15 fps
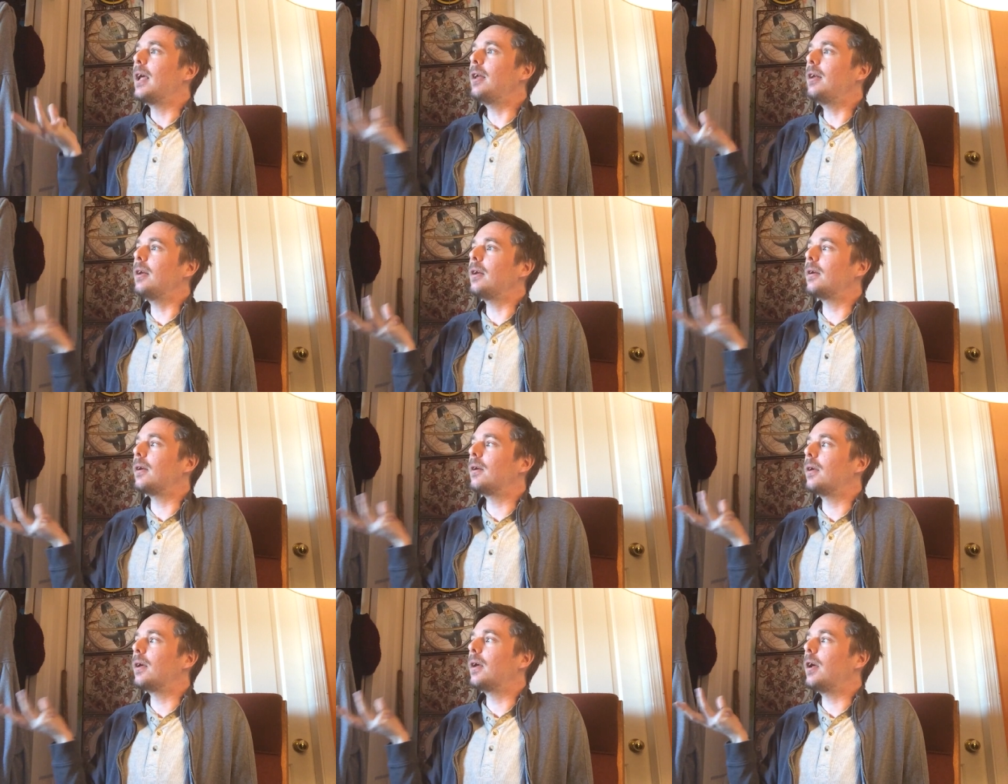in
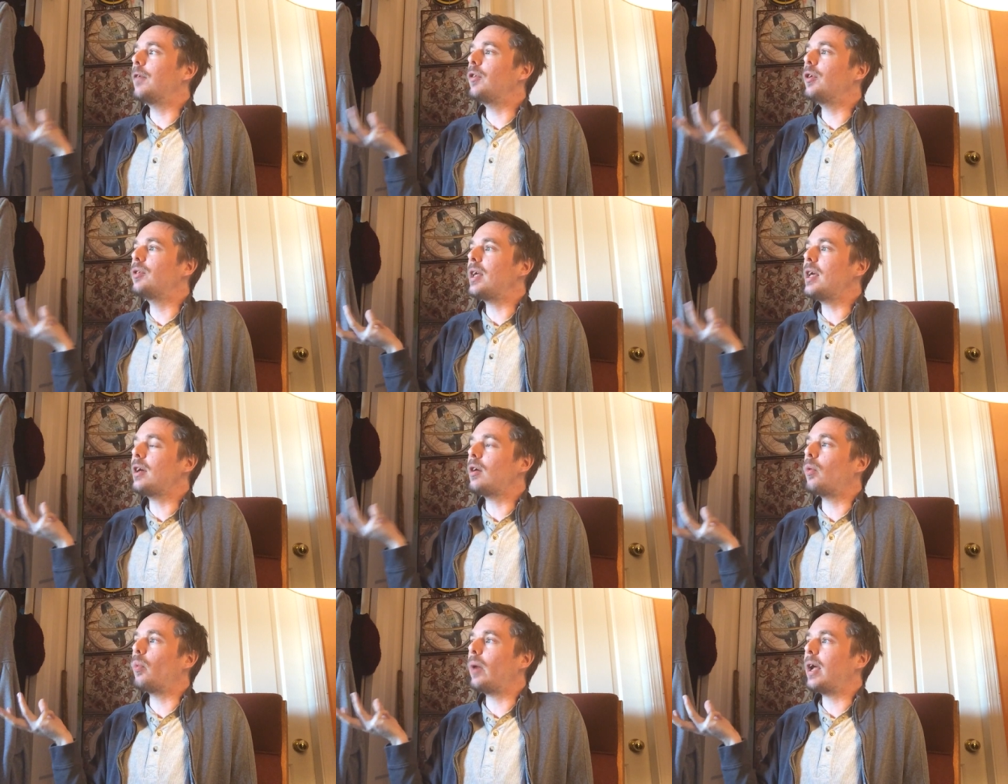if you
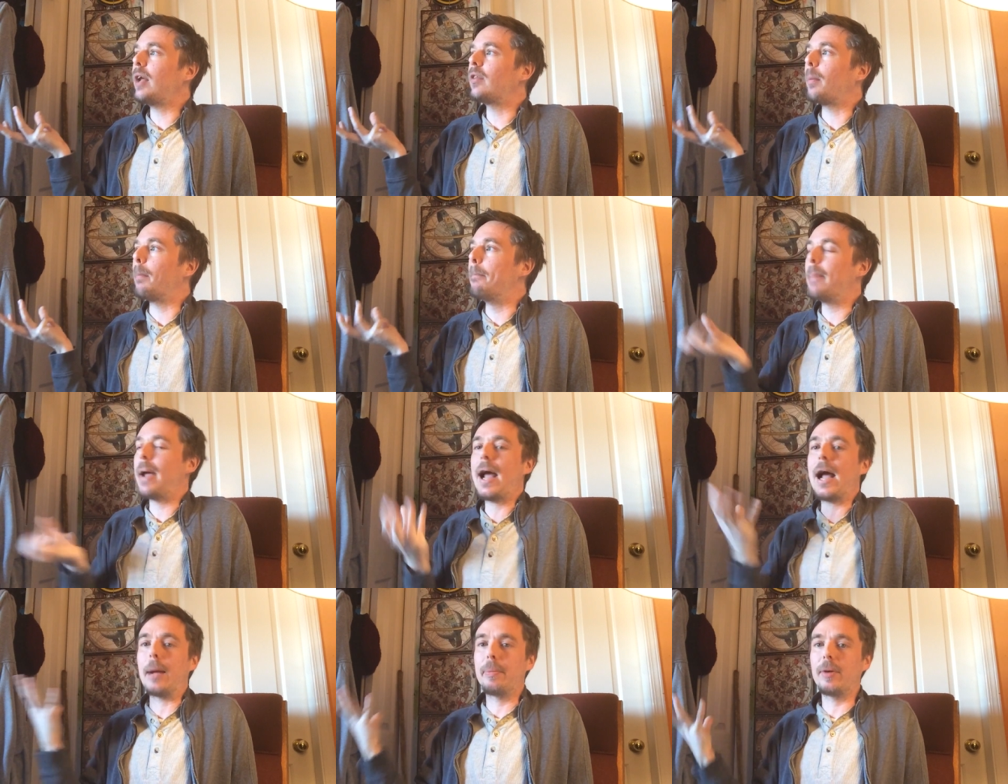take away the
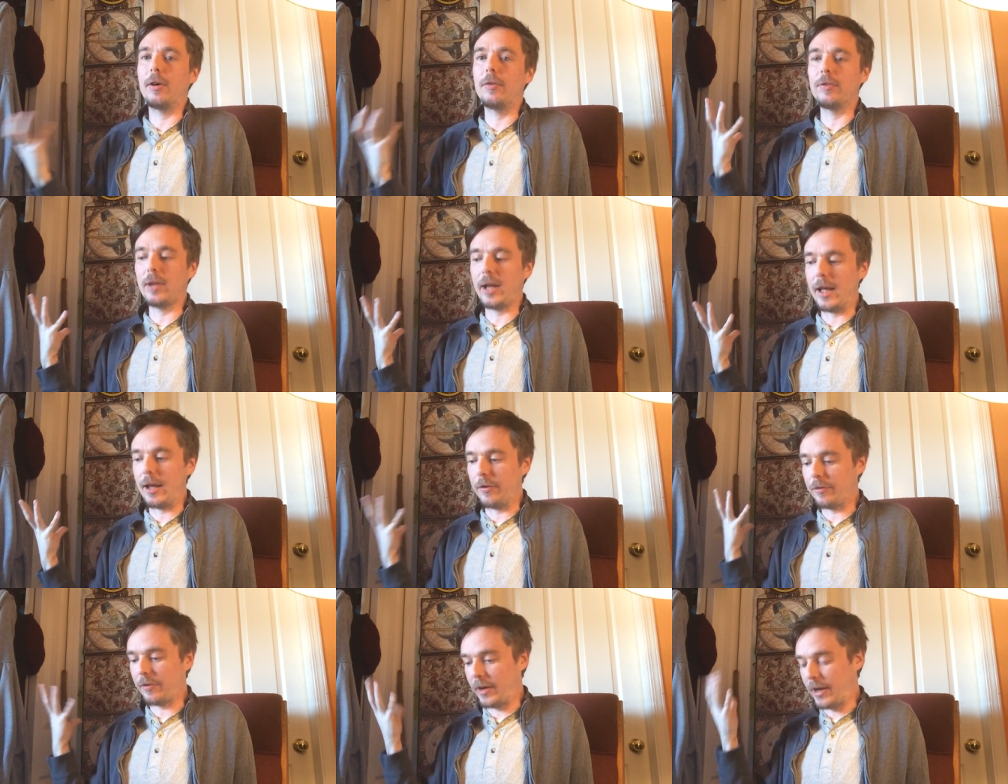map of
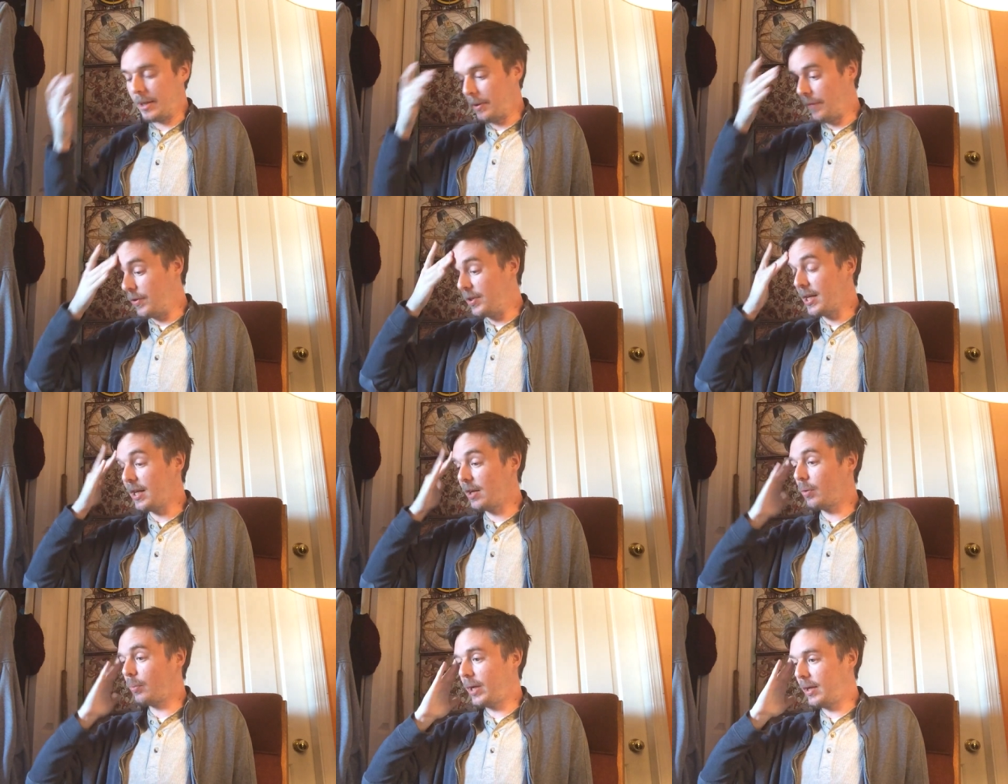life right if you
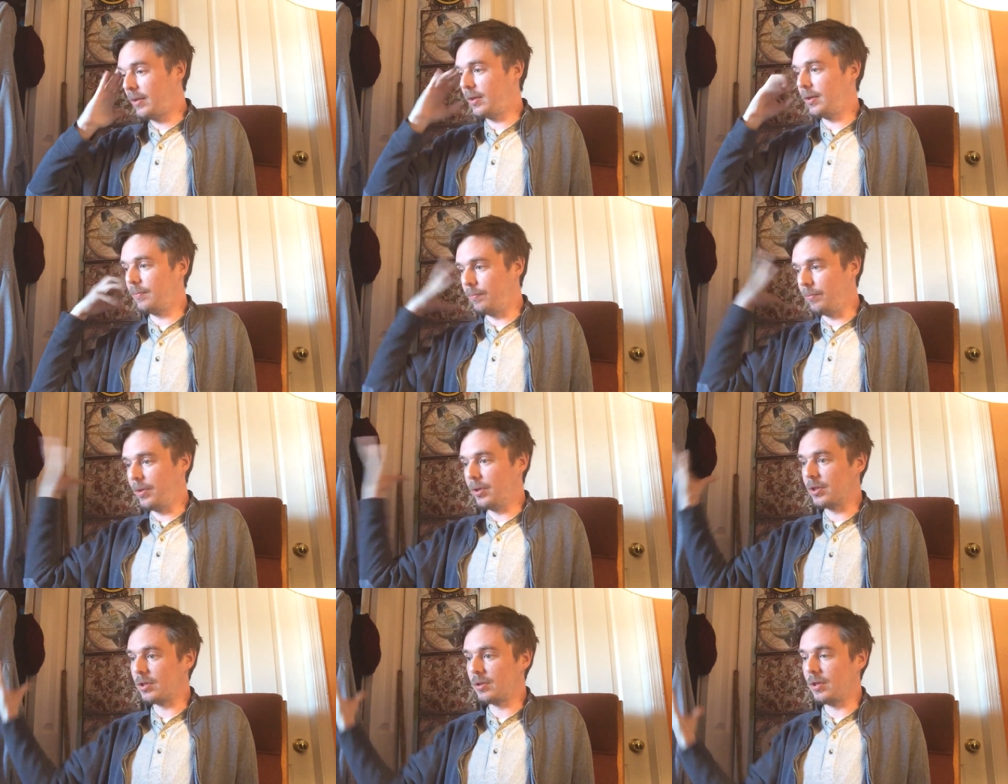take away the
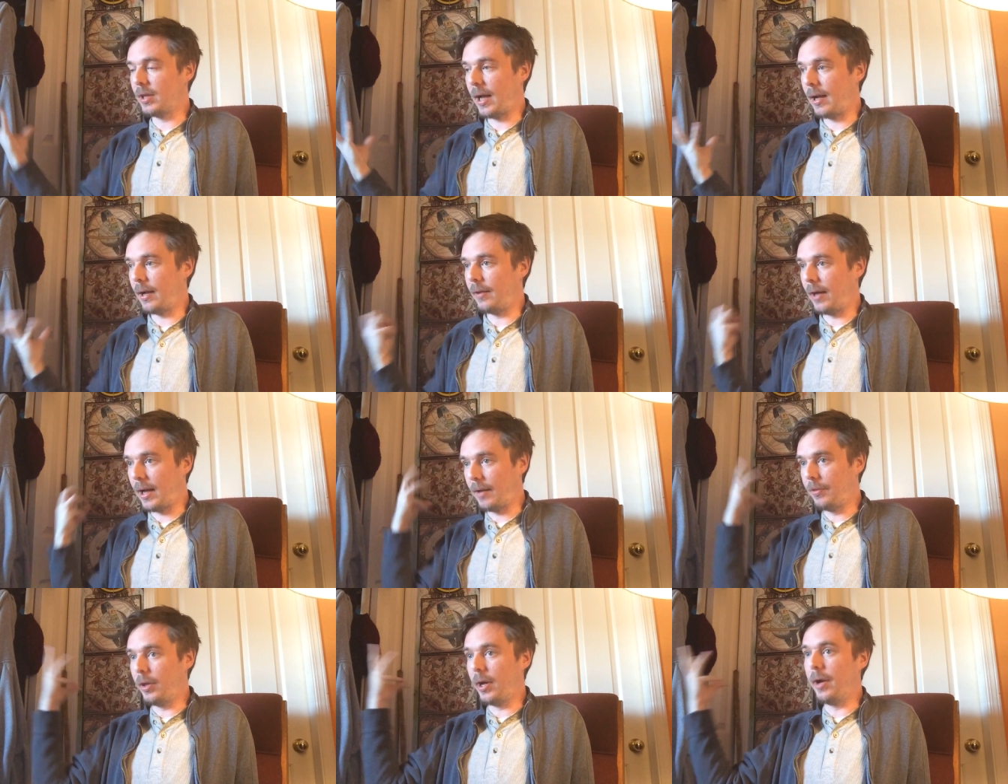this the,
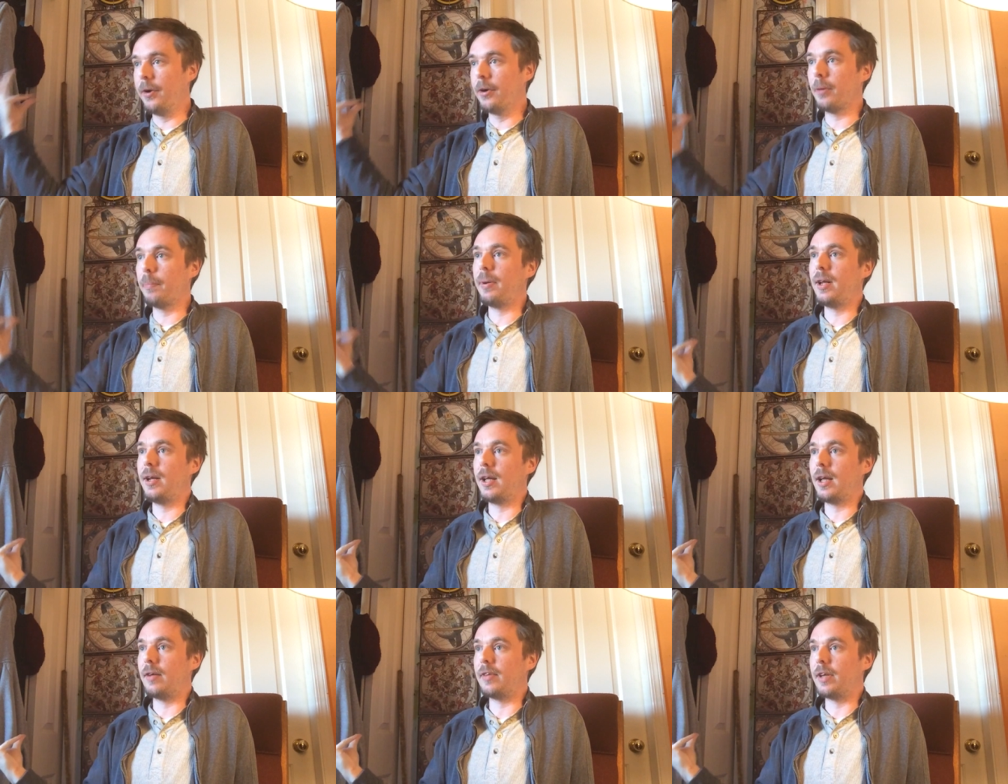uh, the
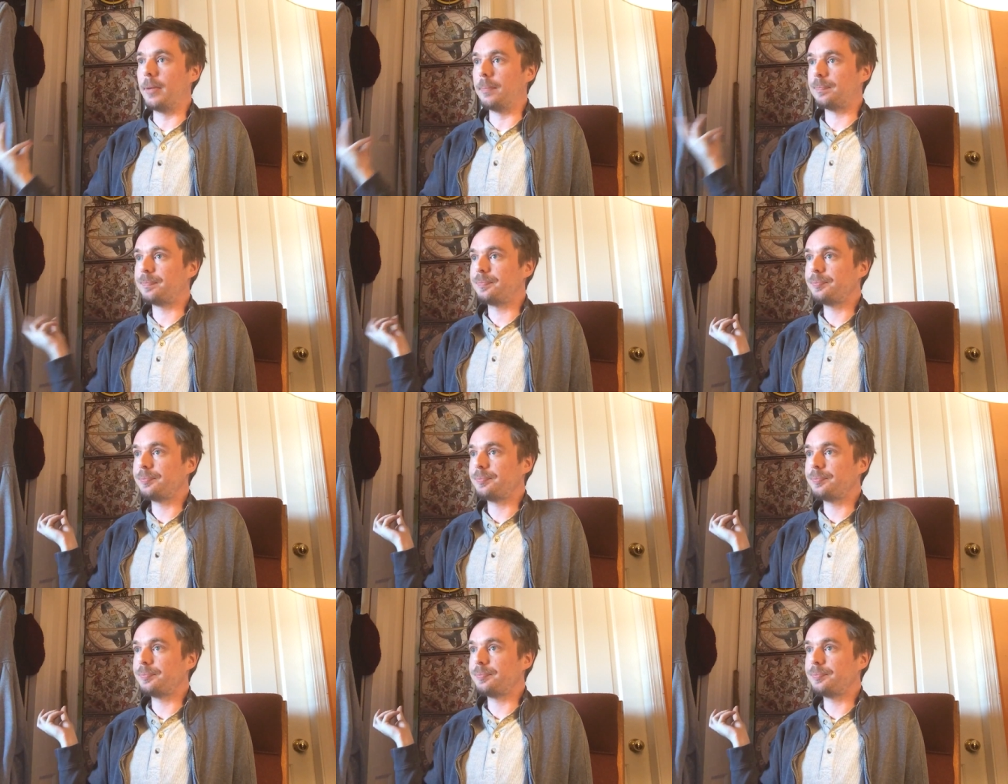underpinning of it